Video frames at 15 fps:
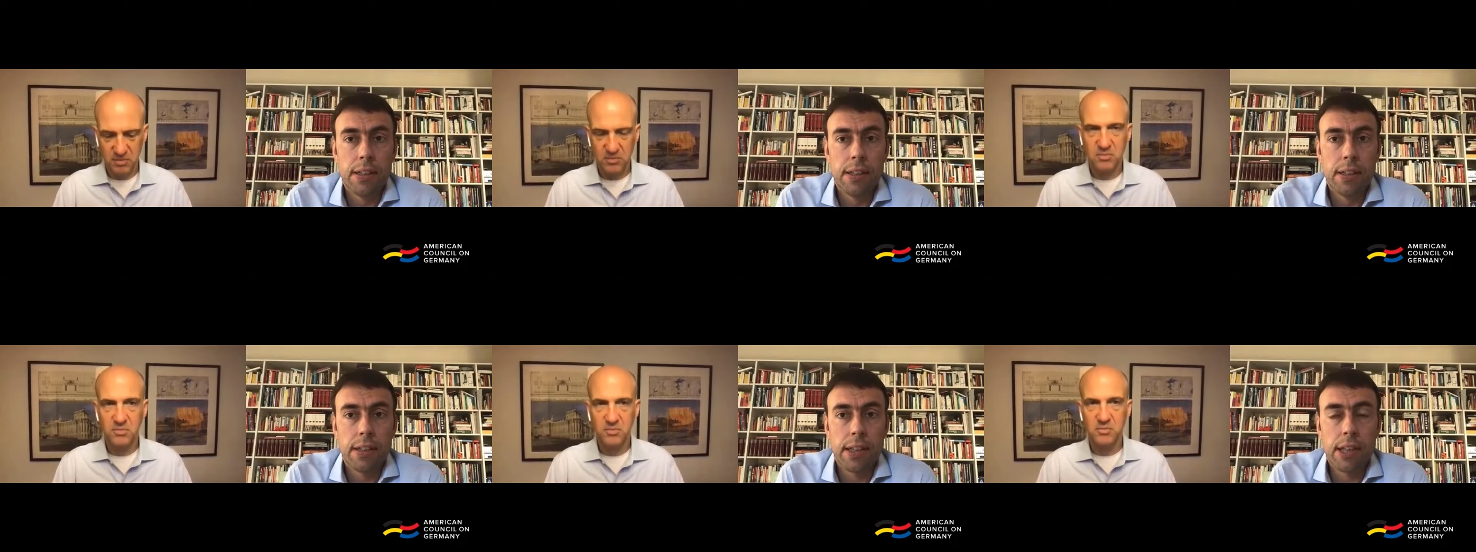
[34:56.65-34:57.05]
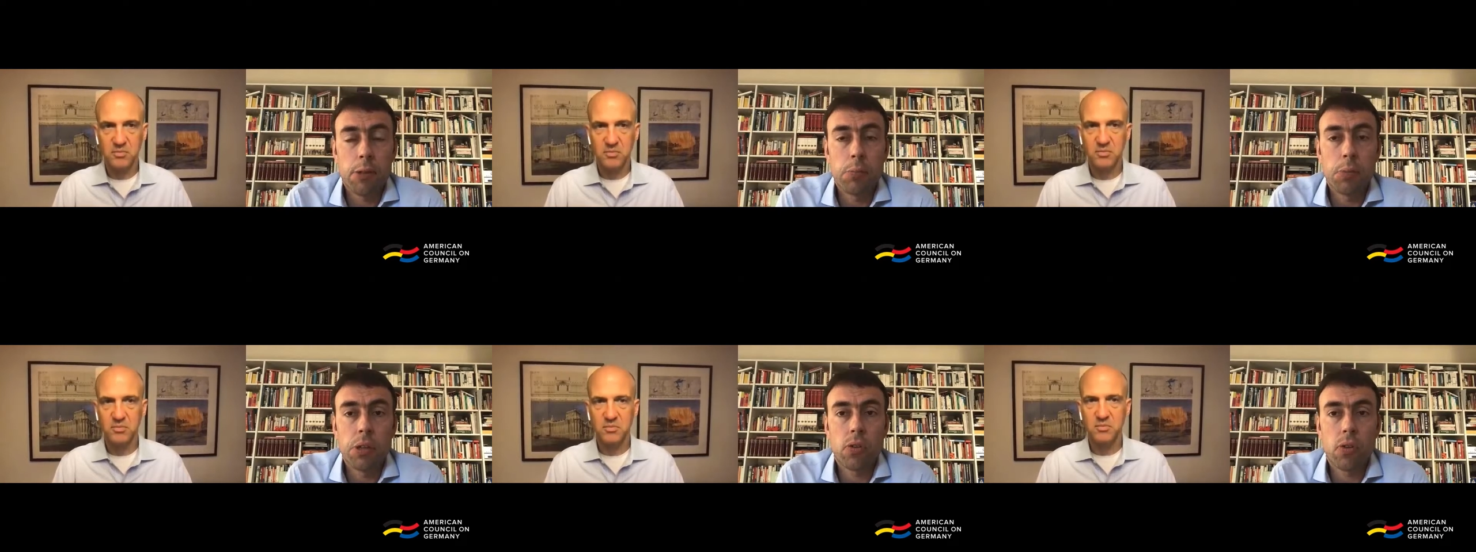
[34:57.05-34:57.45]
Speaker 1: uh, has
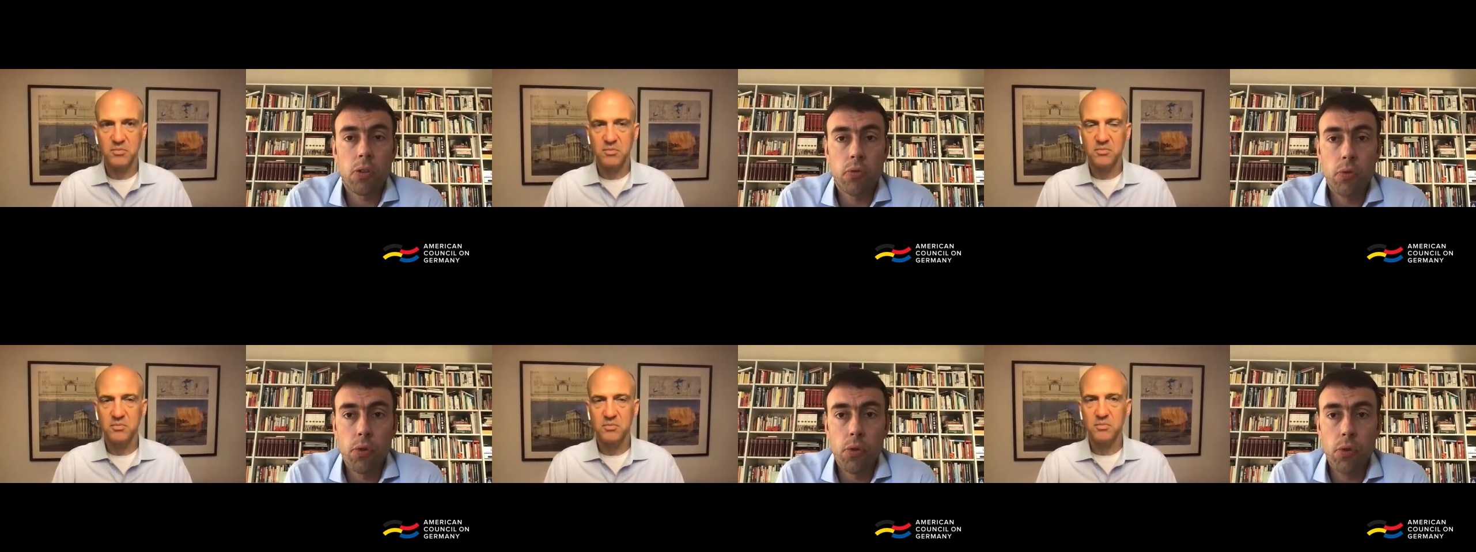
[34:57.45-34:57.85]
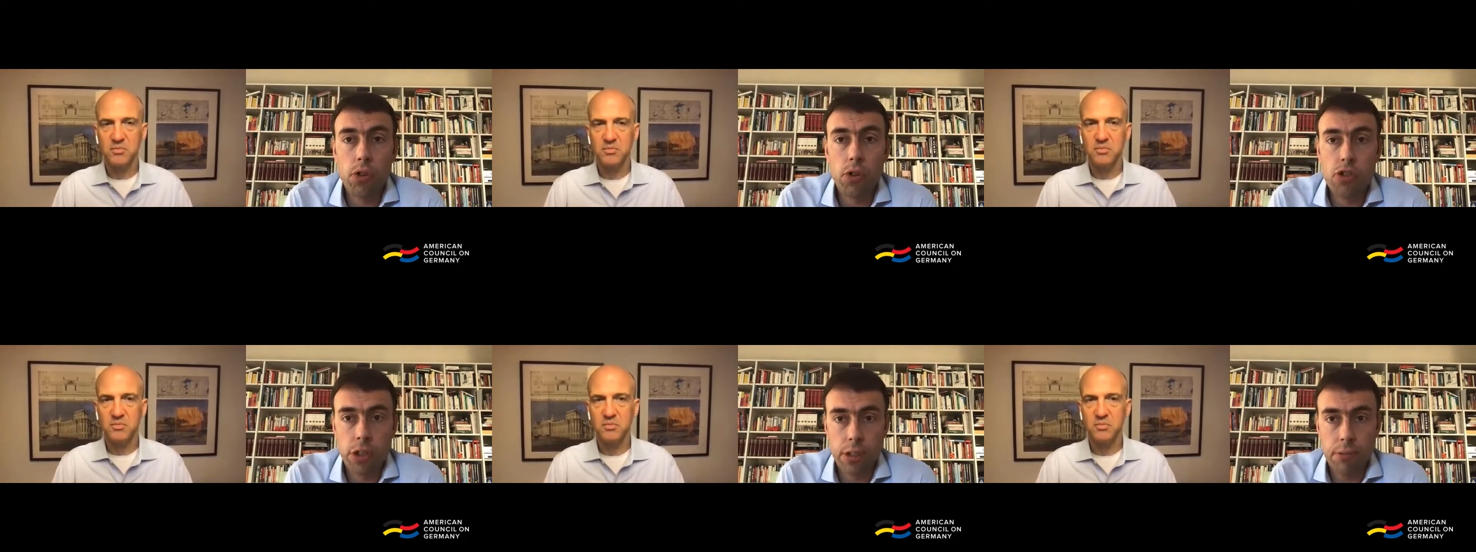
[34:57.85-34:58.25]
been
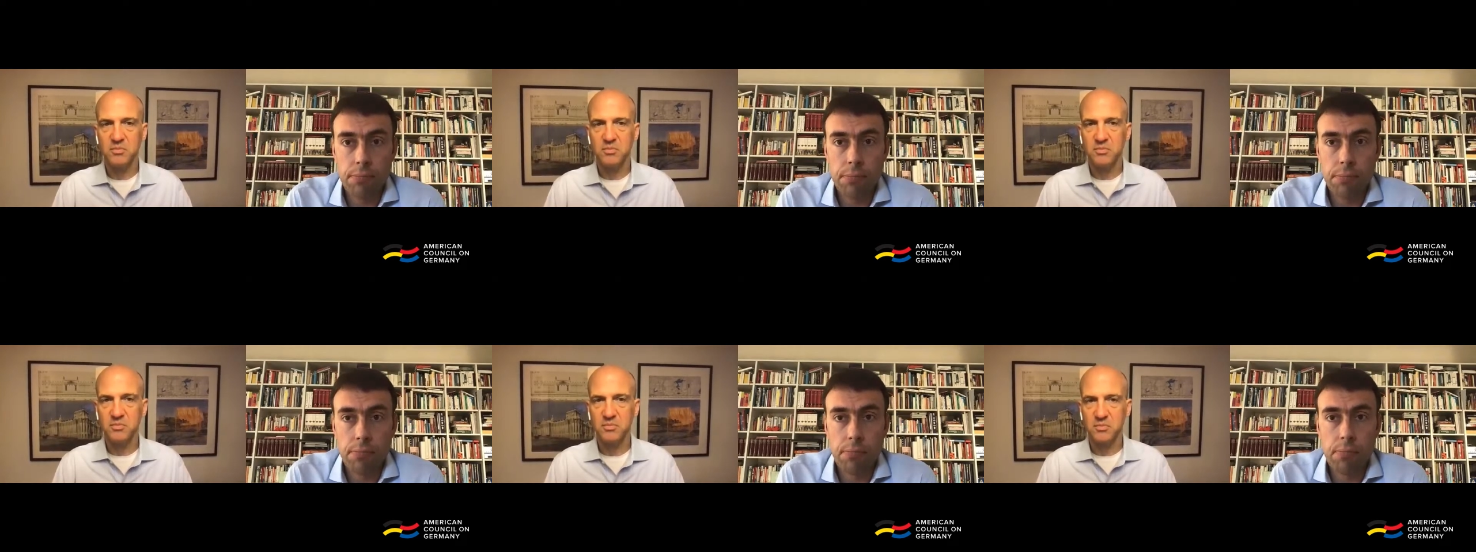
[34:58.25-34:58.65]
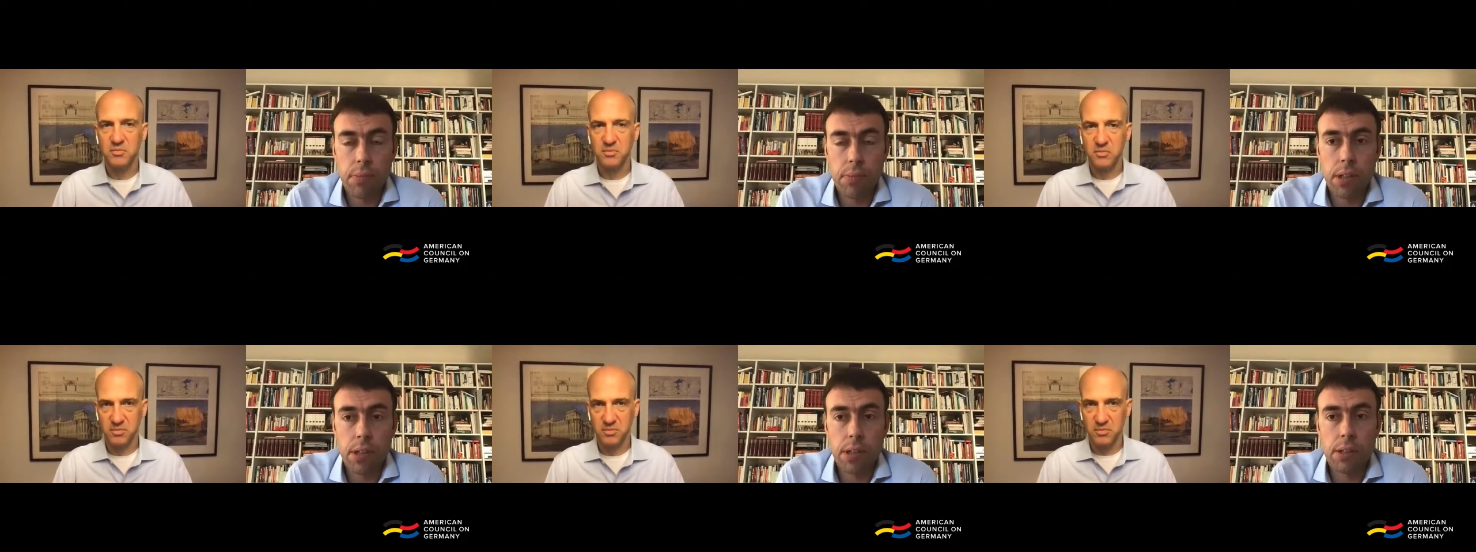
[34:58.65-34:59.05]
converging
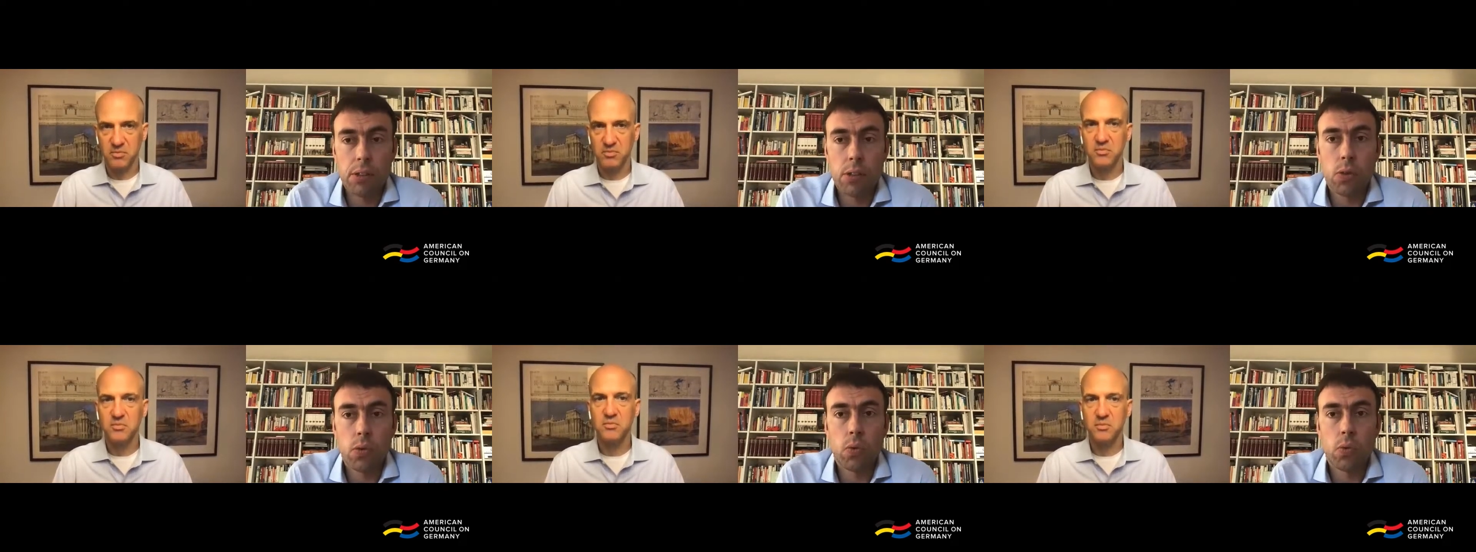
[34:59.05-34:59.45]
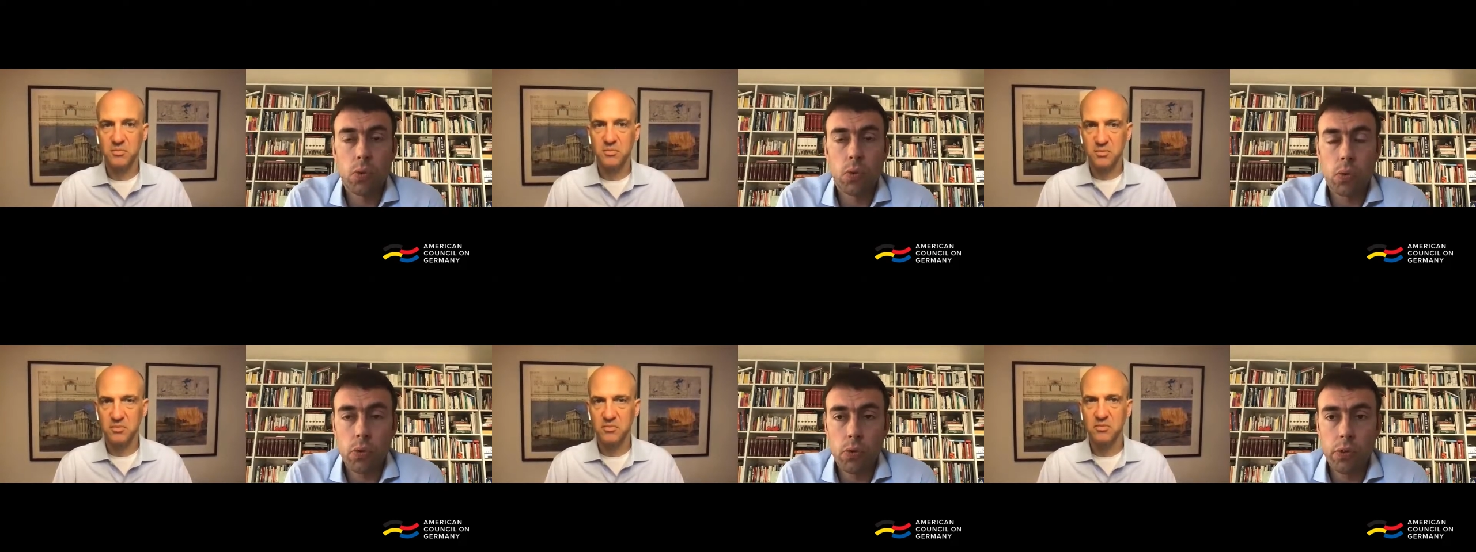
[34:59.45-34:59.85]
uh,
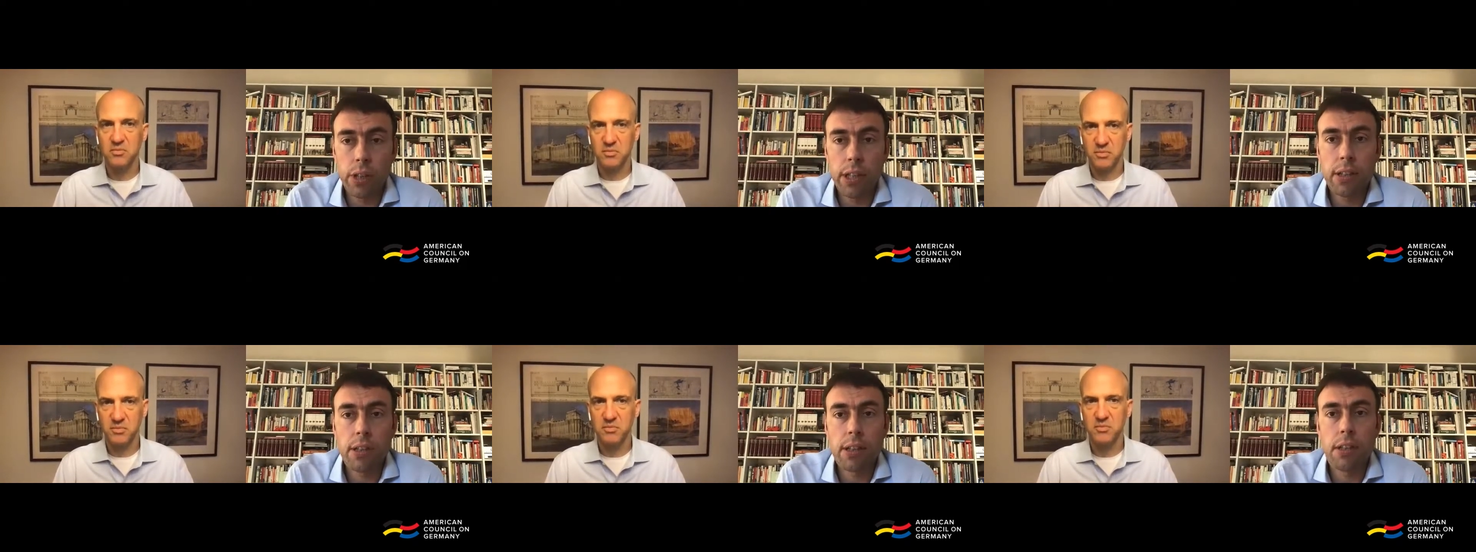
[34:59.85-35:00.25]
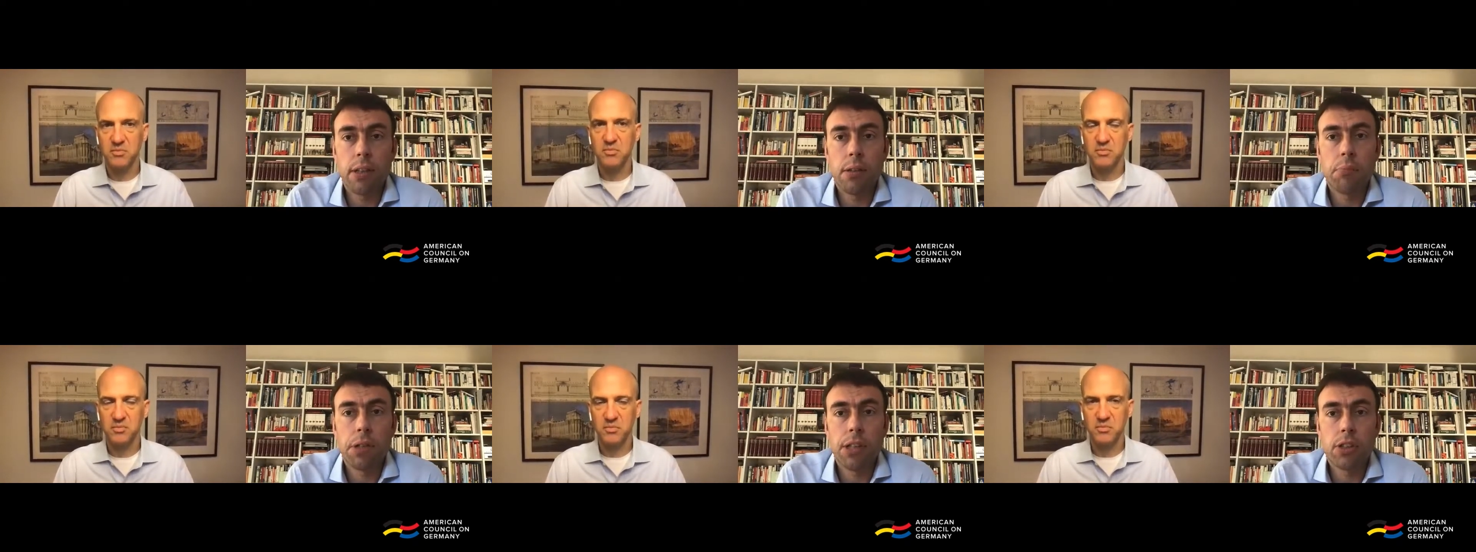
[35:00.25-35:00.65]
so you
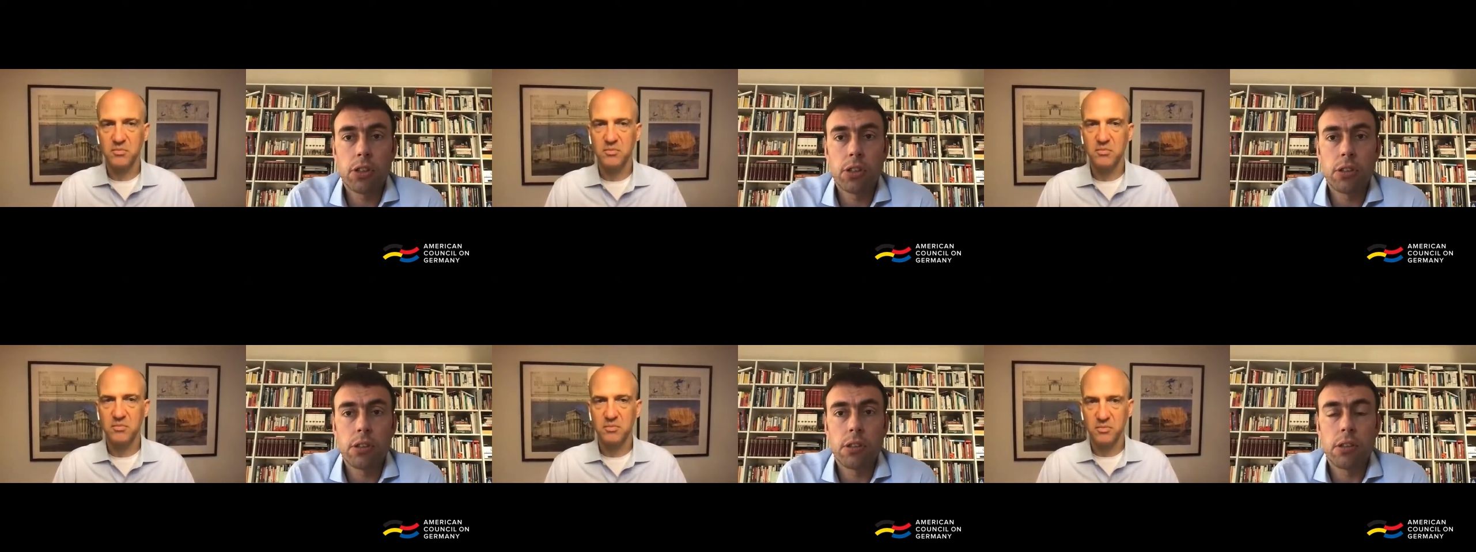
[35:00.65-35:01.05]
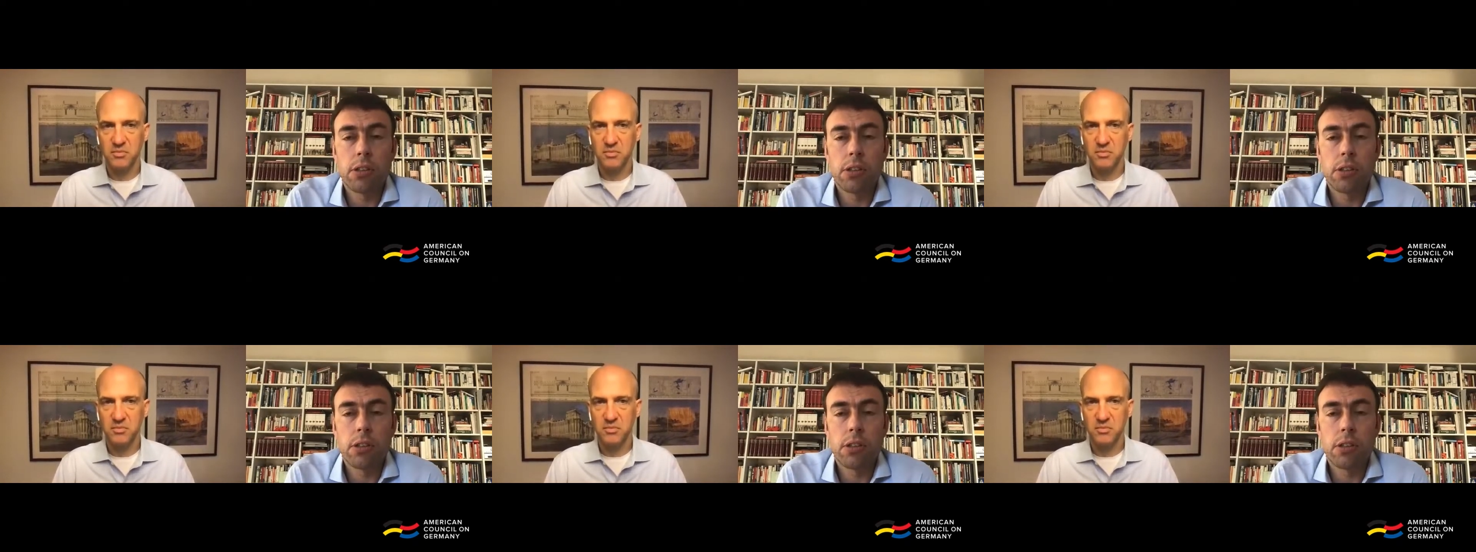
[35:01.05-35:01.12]
rightly mentioned